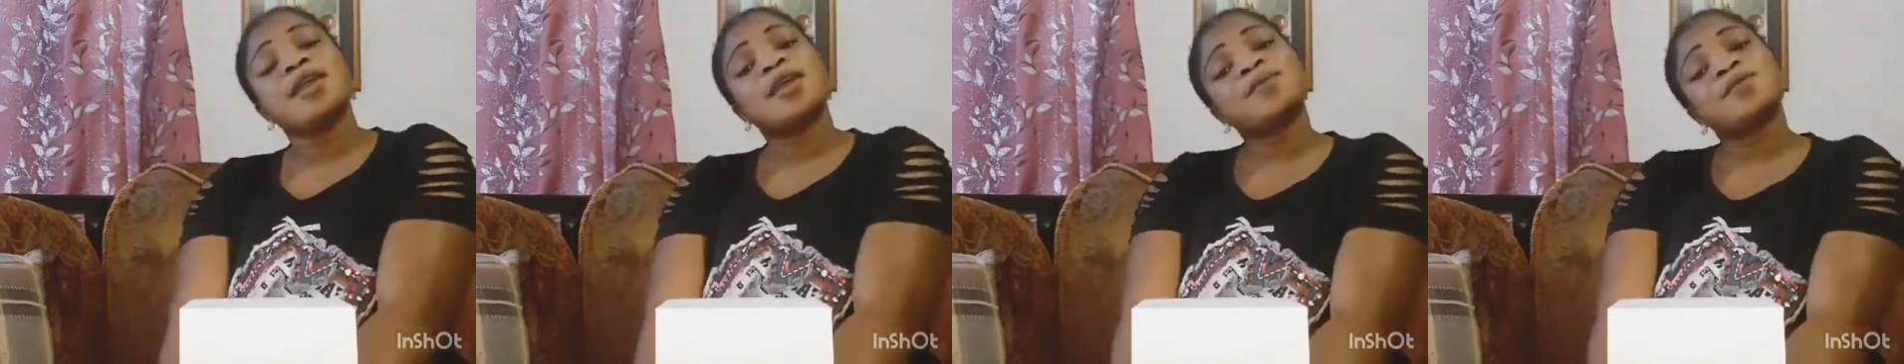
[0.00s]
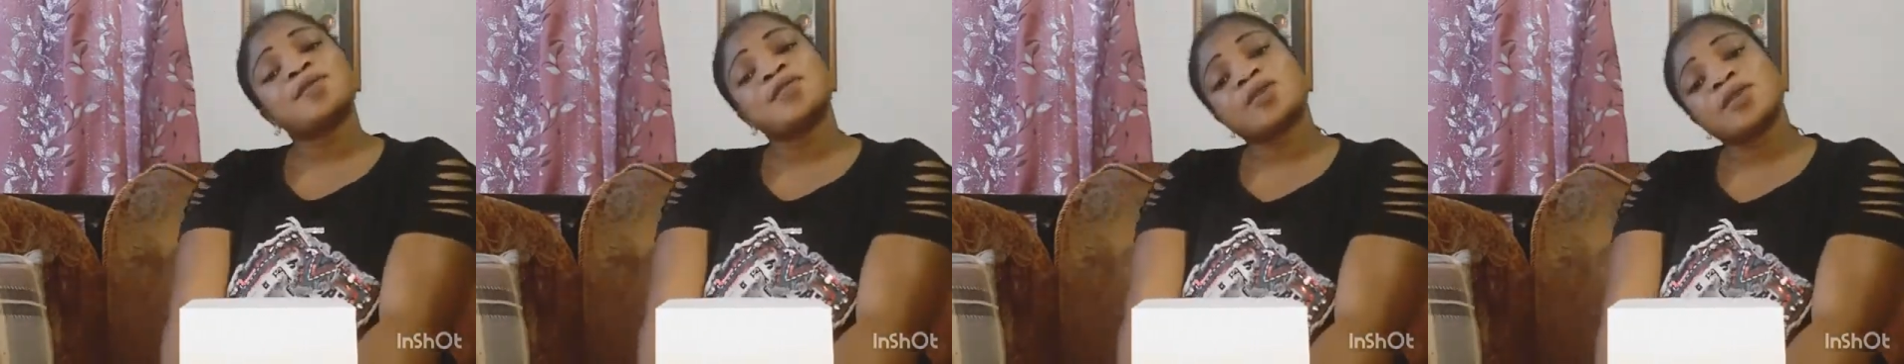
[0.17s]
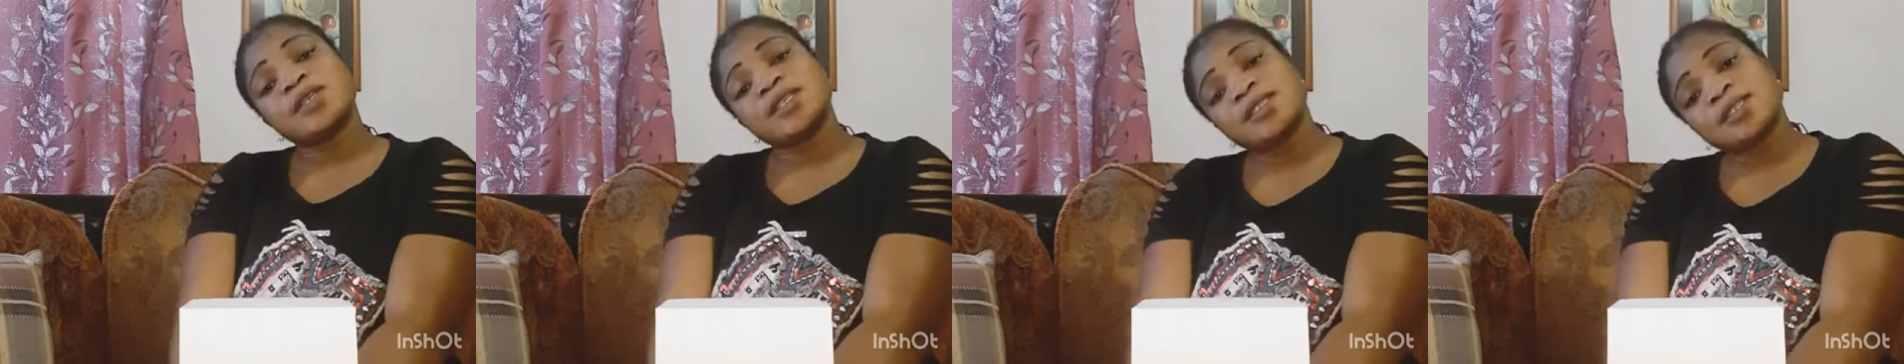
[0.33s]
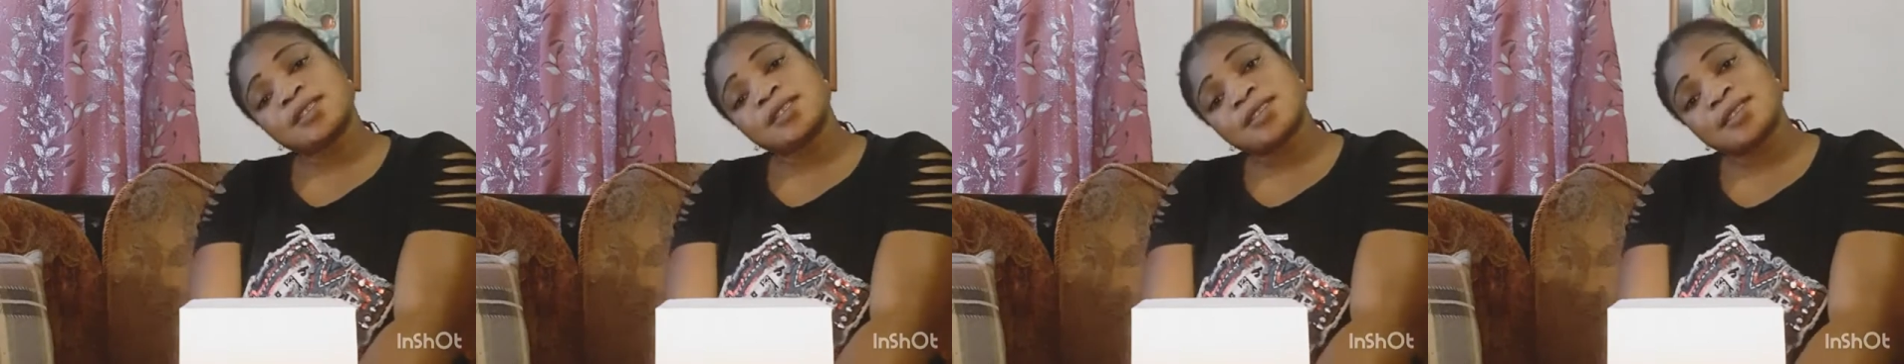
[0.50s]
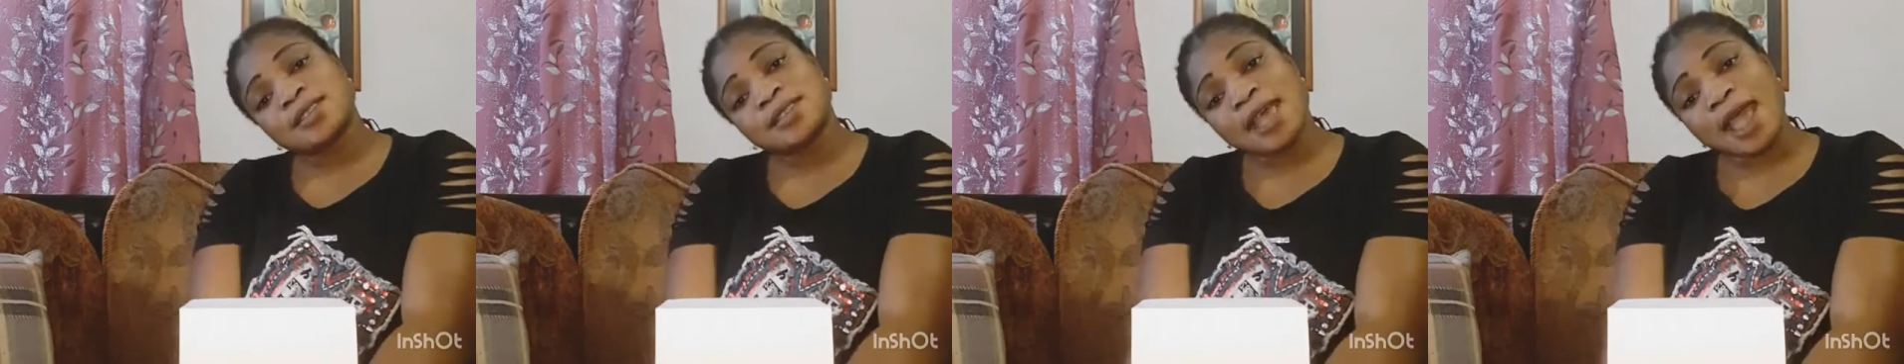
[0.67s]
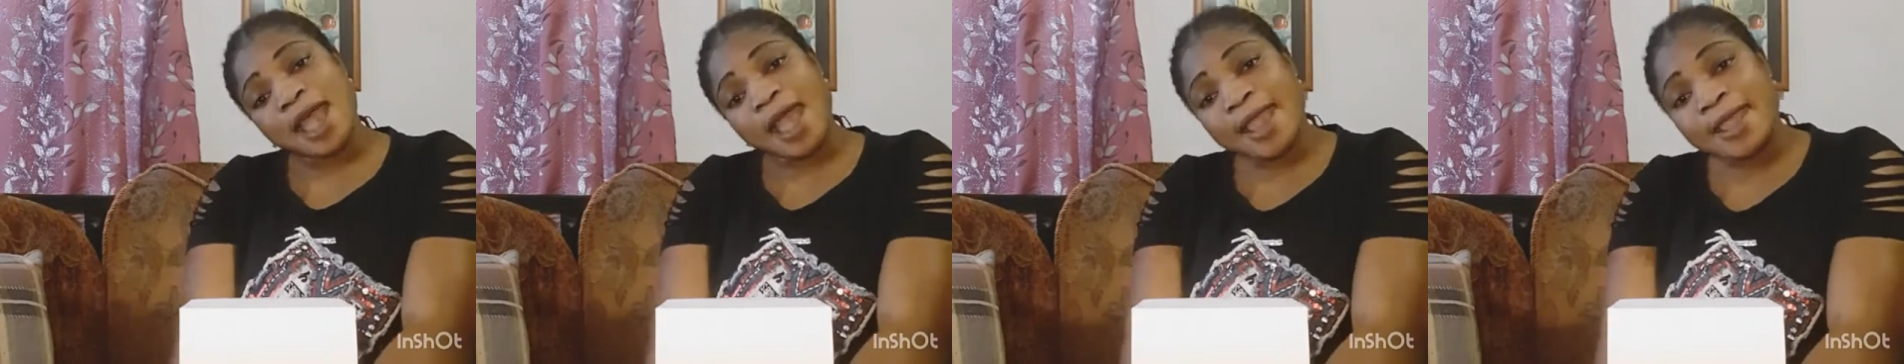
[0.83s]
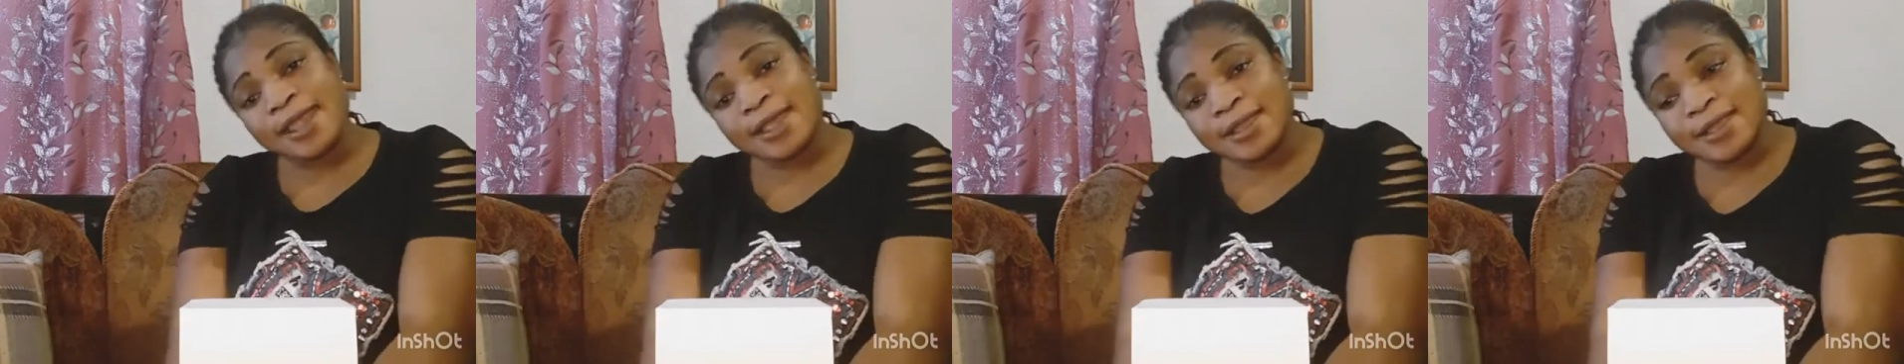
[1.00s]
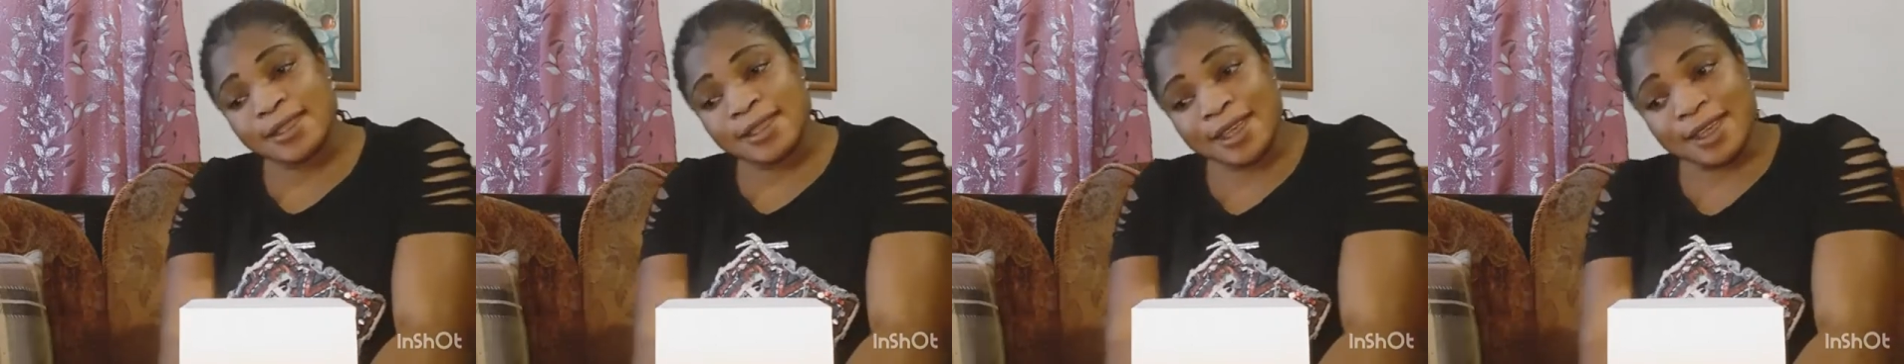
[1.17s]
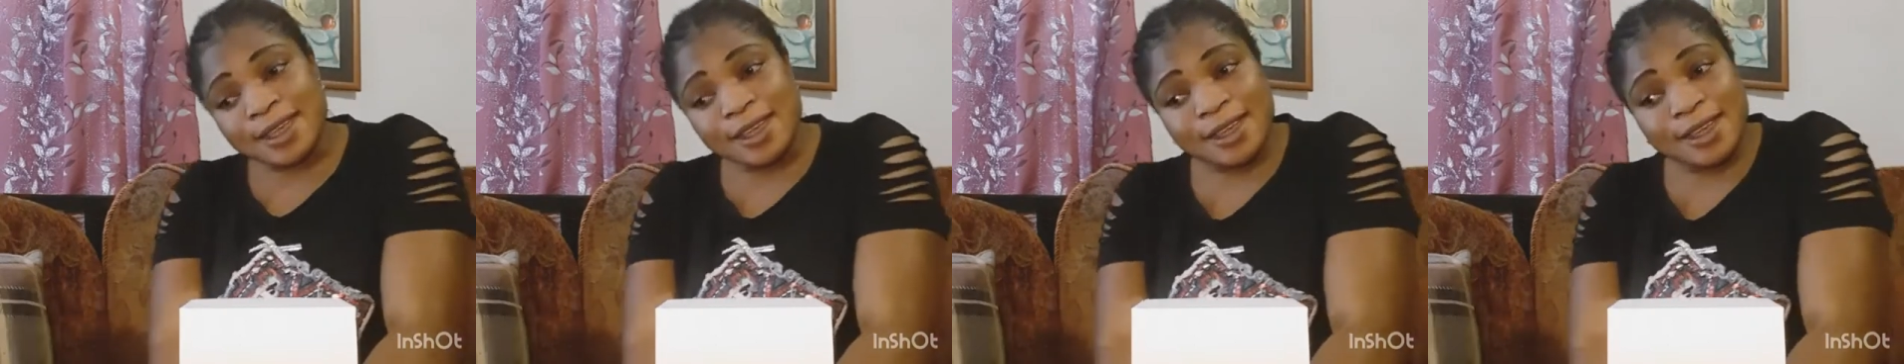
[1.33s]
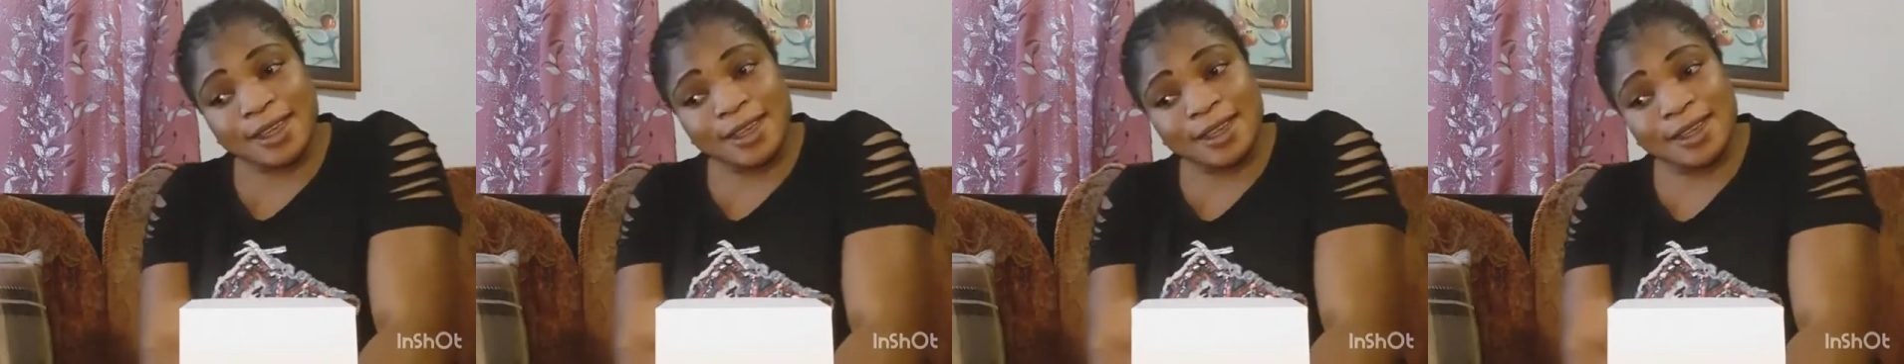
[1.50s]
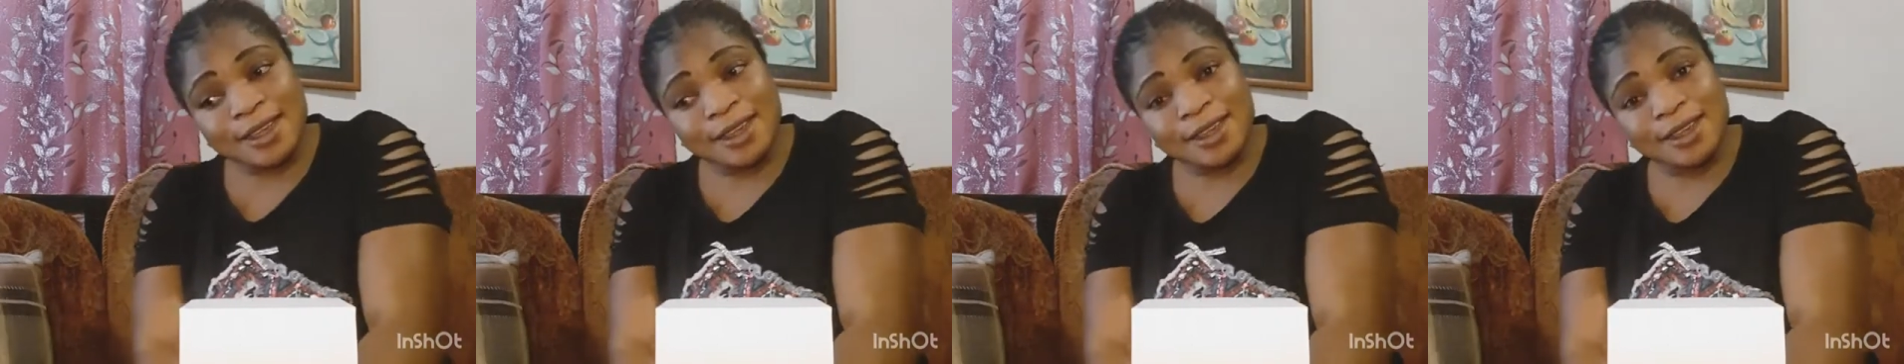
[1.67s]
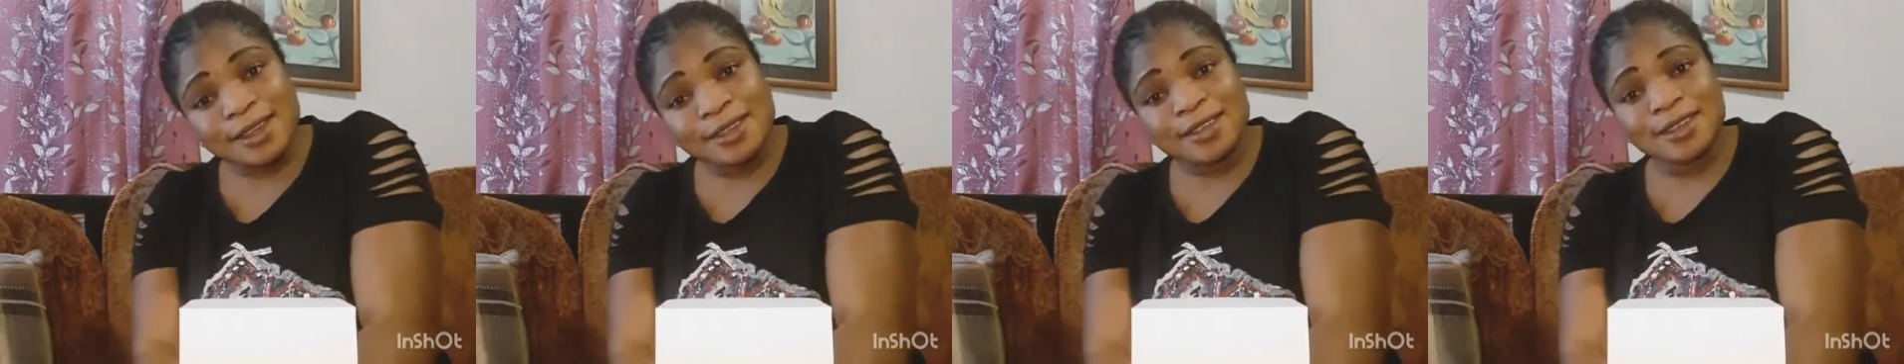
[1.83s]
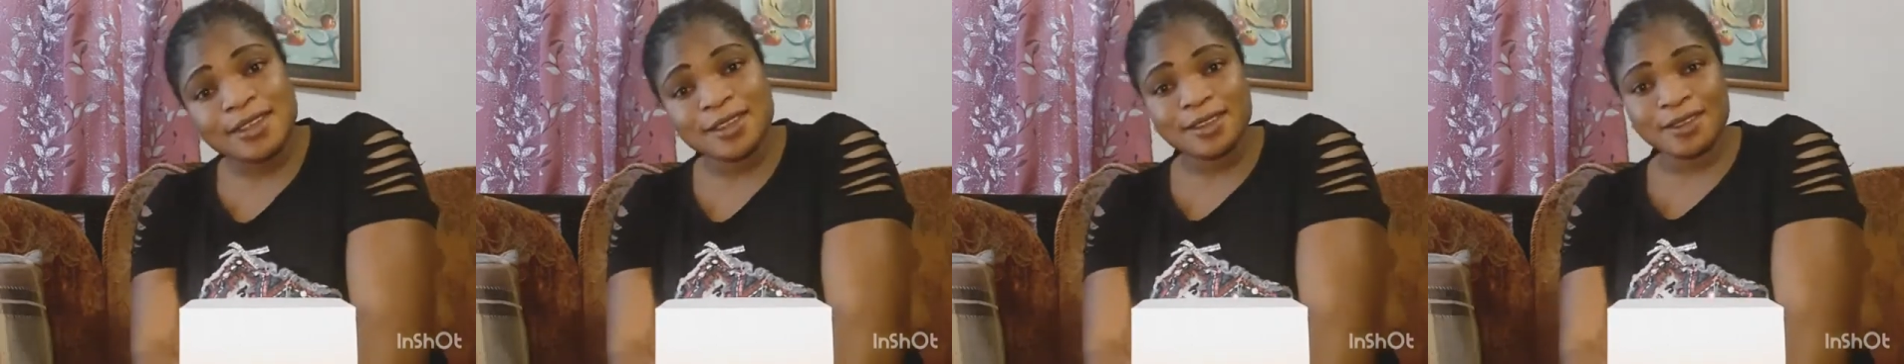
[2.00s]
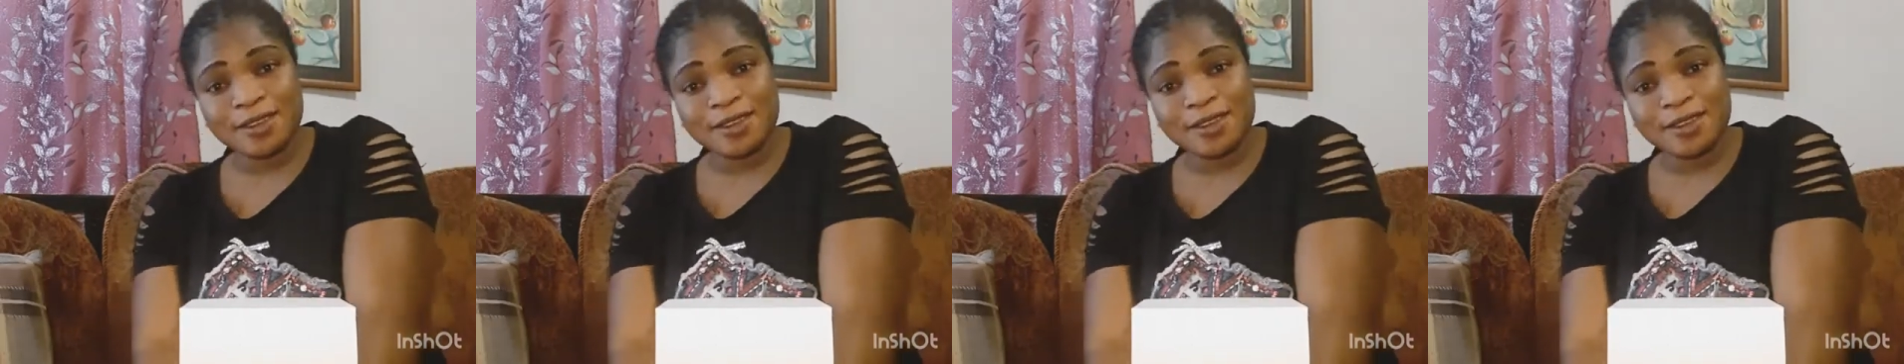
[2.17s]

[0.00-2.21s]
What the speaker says: I'm so excited.